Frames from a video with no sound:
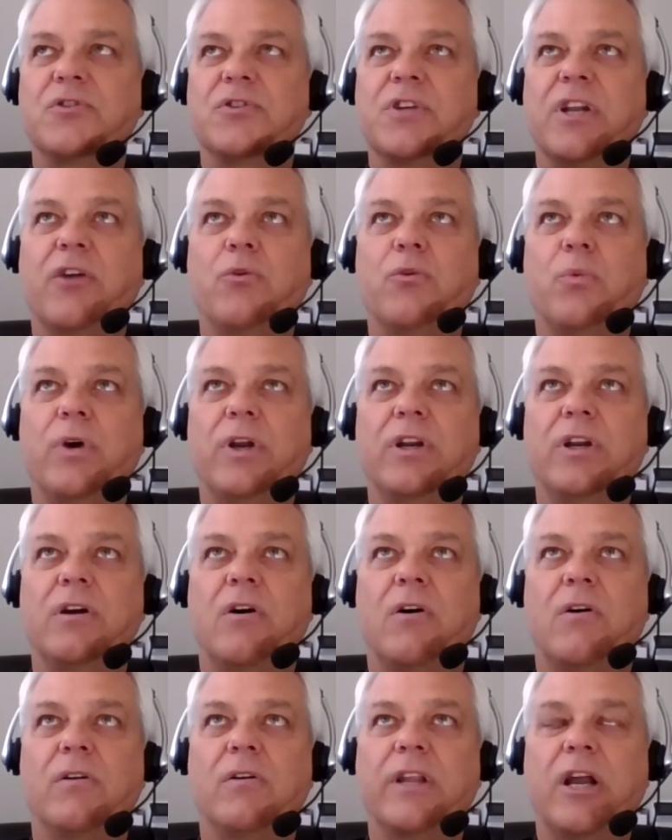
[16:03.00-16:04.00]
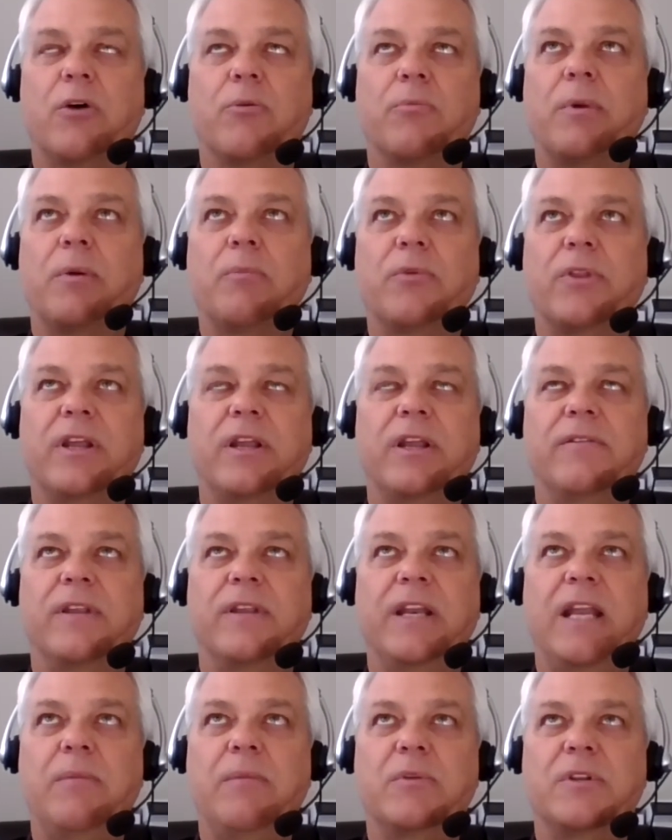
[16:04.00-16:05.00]
there's another one called, I don't remember
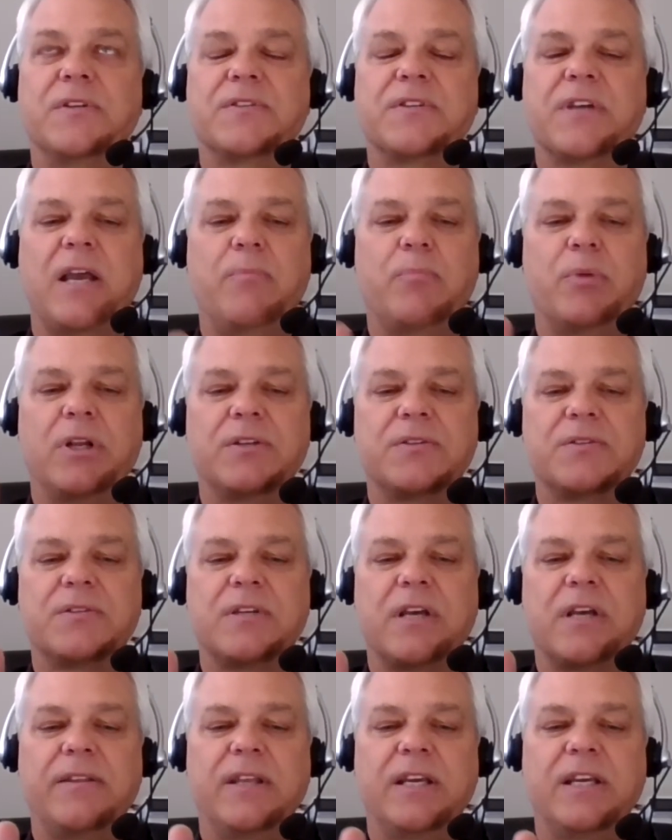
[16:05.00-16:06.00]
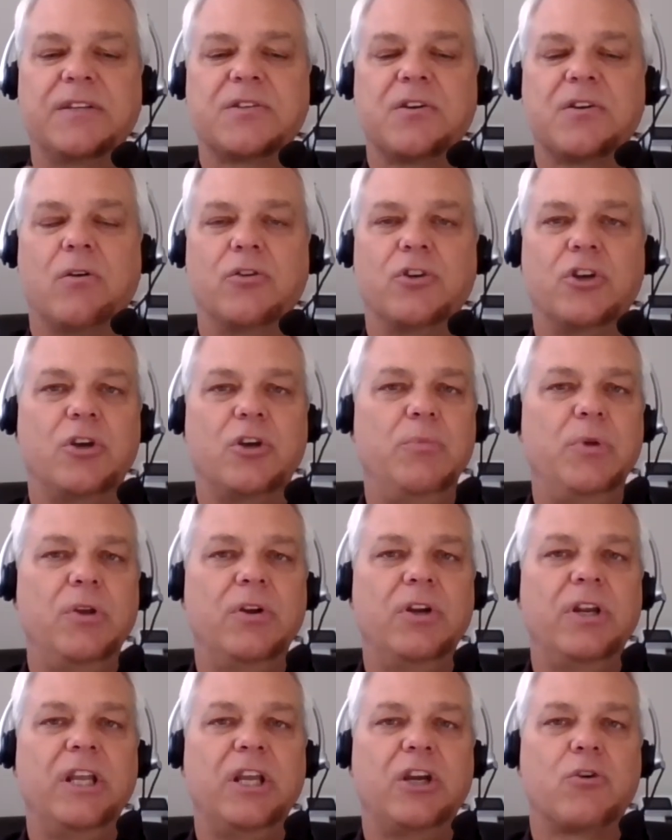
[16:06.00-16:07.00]
the name of the site, but I think it's called
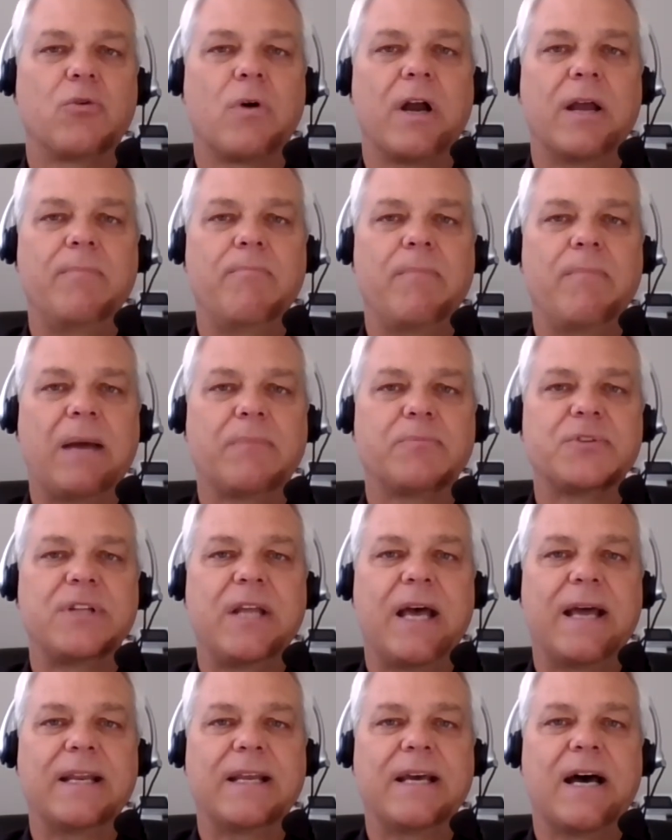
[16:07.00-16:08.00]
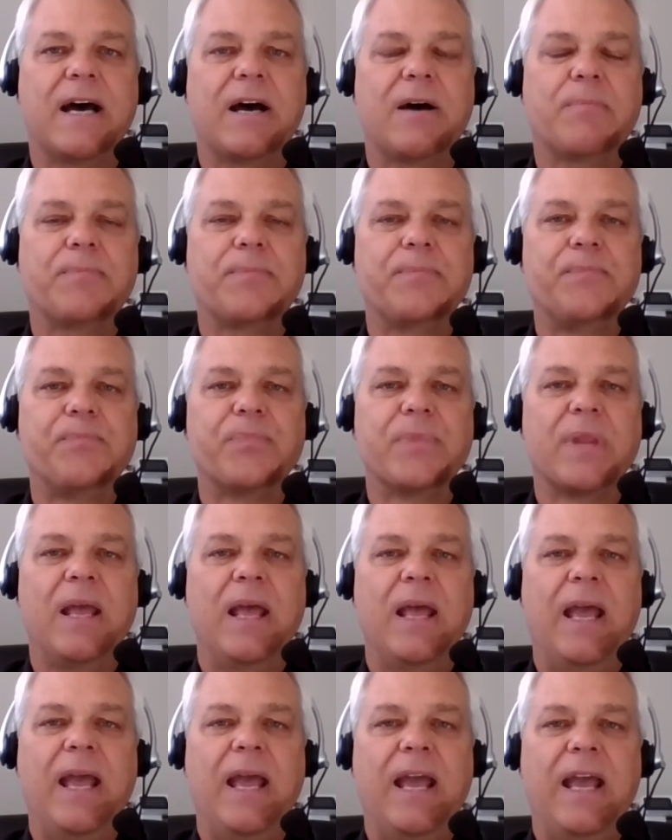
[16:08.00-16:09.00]
communitycrimemaps.com.
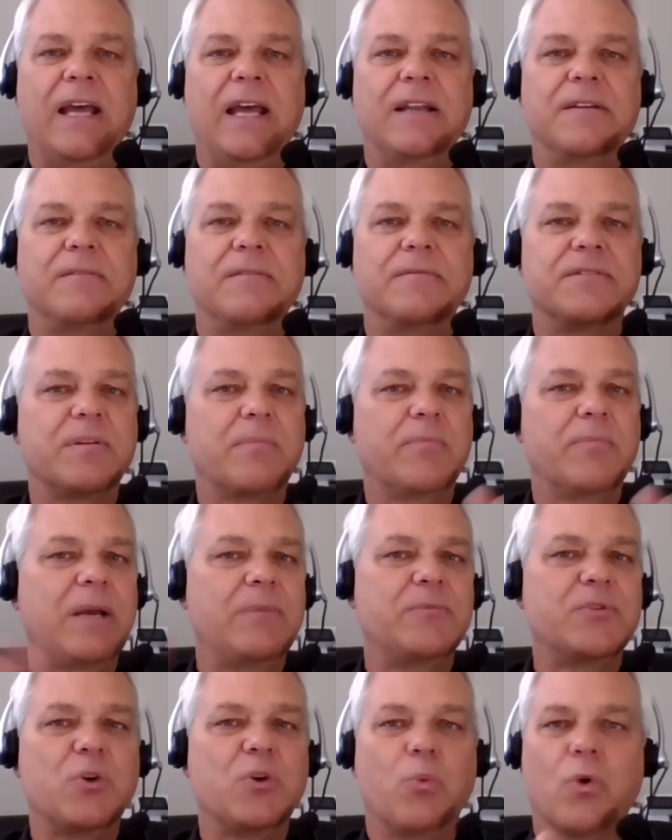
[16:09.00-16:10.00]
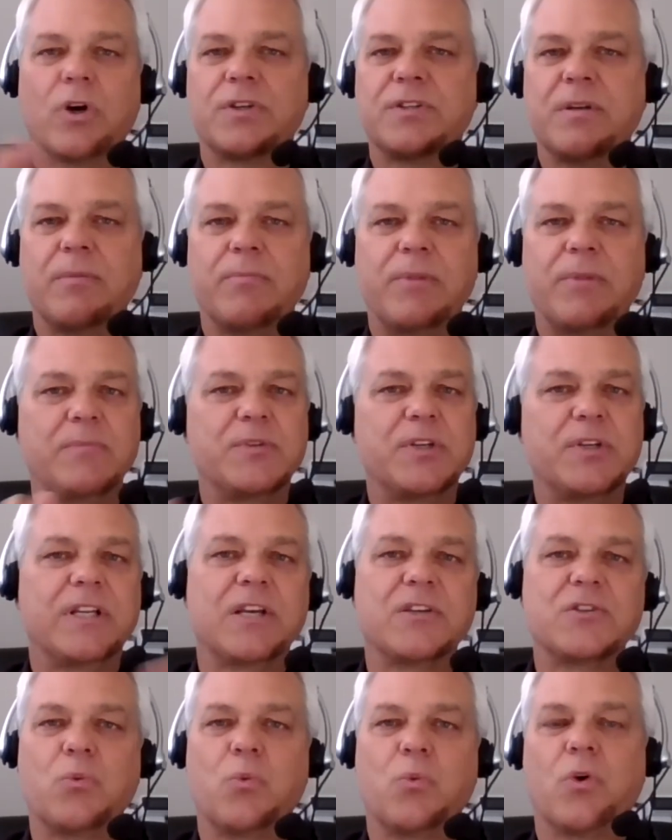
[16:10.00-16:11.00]
And sometimes it works, sometimes it
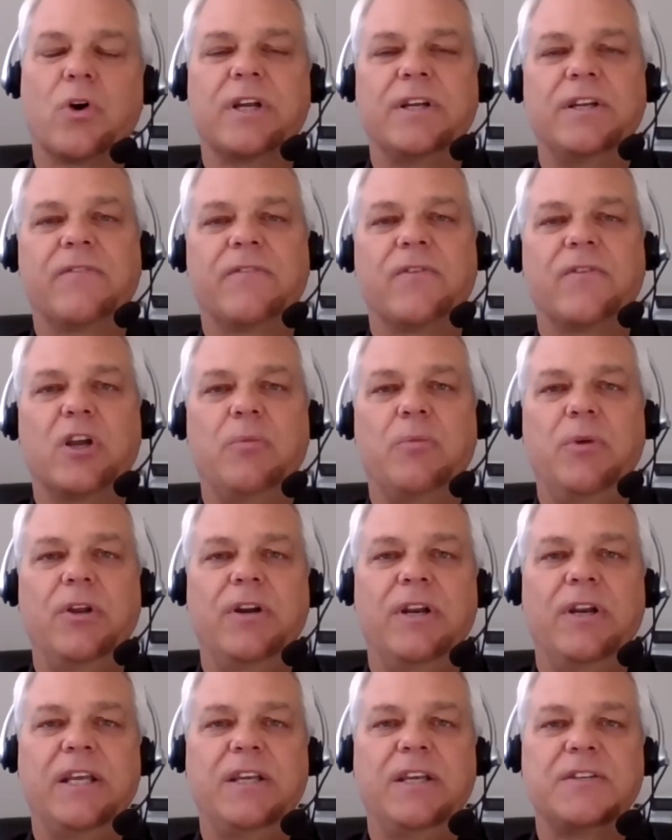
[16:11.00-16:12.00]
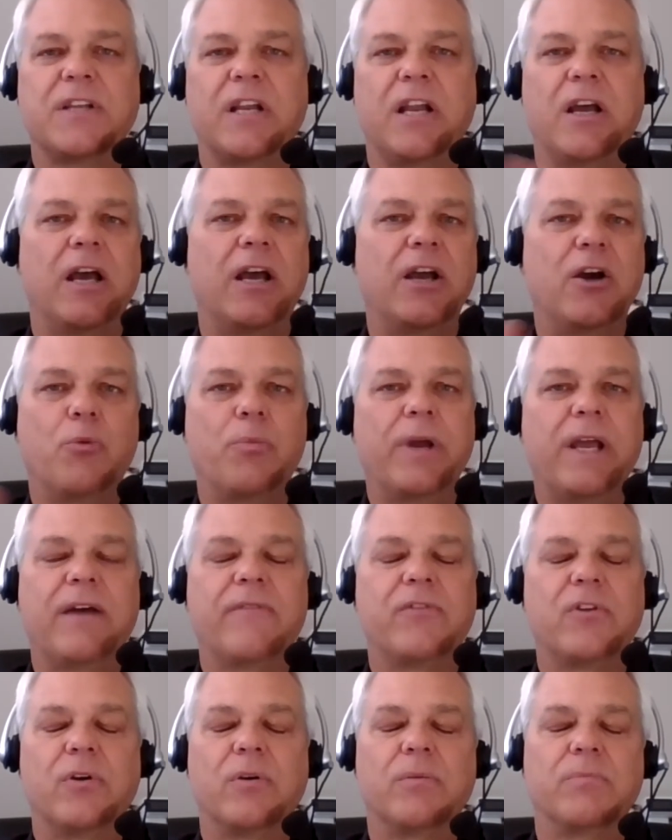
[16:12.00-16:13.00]
doesn't work in different communities. And I hope I
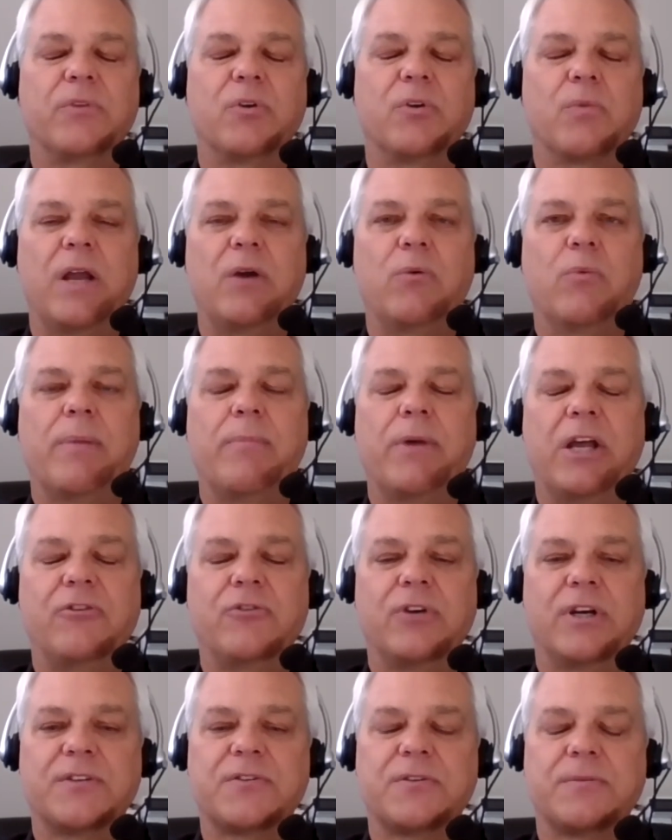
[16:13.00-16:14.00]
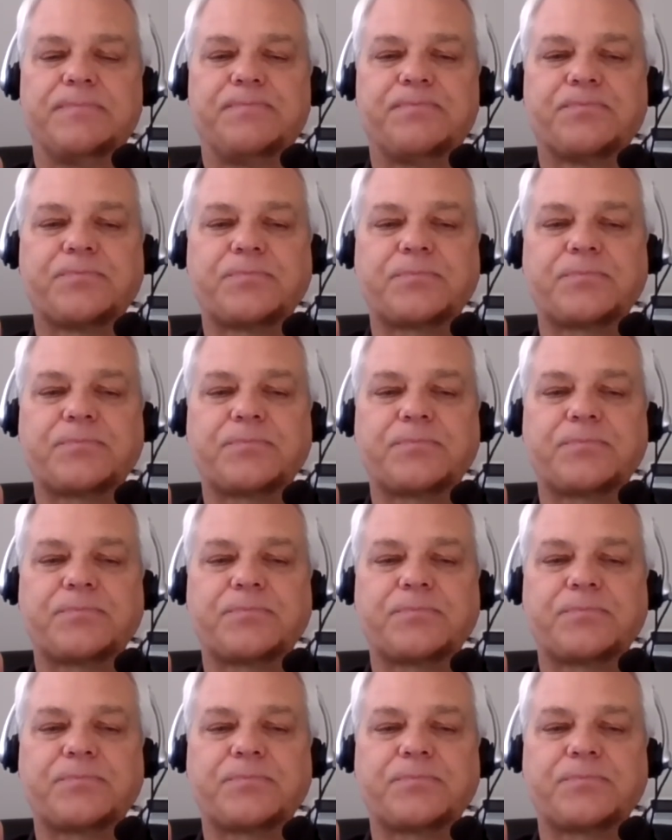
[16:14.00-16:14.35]
have the right web address.